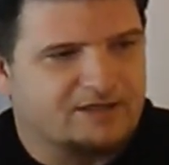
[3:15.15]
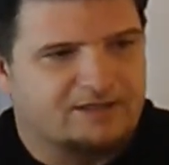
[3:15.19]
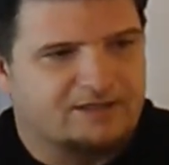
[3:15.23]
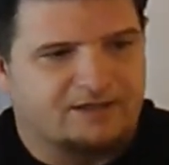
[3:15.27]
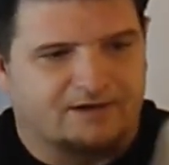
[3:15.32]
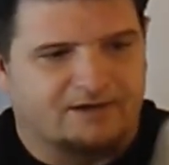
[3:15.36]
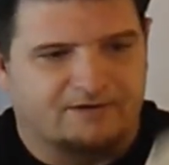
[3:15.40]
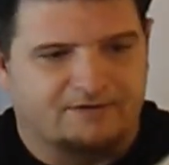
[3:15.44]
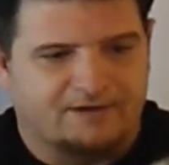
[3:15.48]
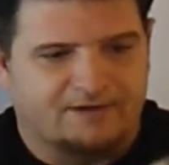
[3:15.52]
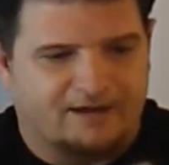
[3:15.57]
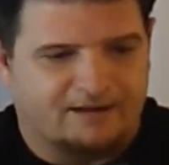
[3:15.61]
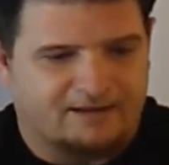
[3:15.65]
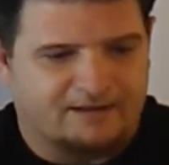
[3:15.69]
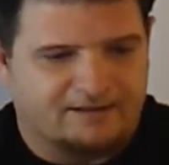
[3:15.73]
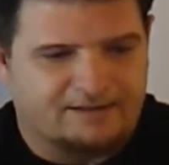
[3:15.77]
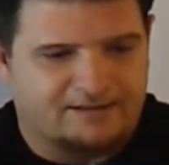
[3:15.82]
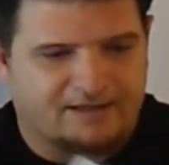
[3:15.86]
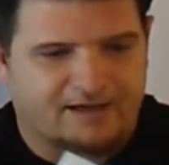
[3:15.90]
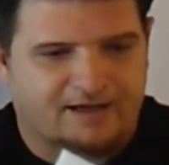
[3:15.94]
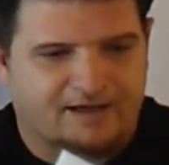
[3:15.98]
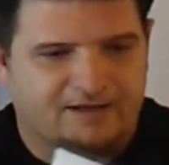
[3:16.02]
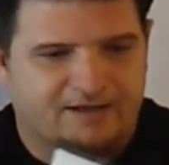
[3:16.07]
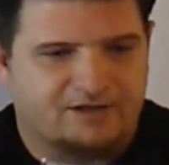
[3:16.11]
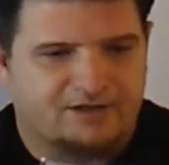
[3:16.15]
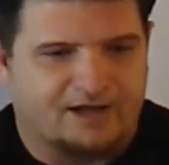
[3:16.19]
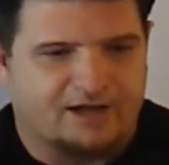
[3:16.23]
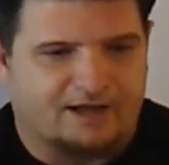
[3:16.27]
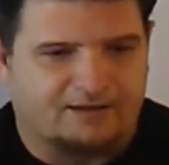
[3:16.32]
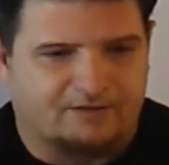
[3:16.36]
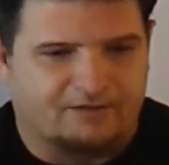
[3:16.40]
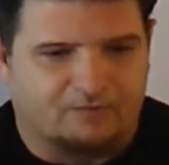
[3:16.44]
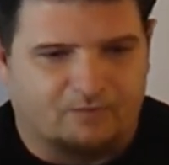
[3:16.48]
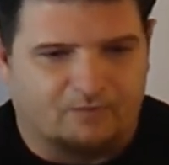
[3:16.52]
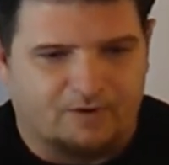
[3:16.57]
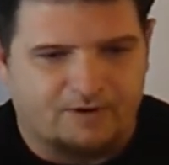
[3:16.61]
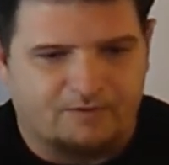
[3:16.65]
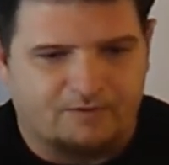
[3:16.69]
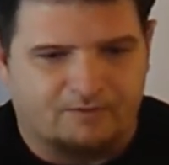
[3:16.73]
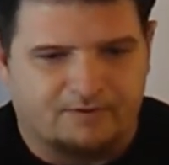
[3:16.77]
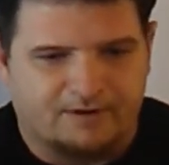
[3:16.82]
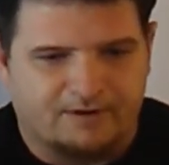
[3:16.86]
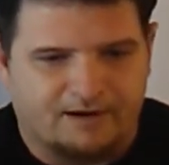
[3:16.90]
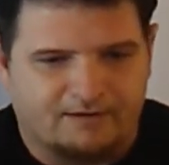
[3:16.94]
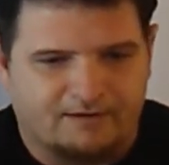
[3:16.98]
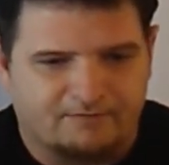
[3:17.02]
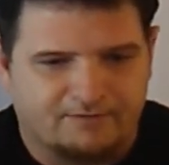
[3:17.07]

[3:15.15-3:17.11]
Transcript: turned out. Let's get and check the white one out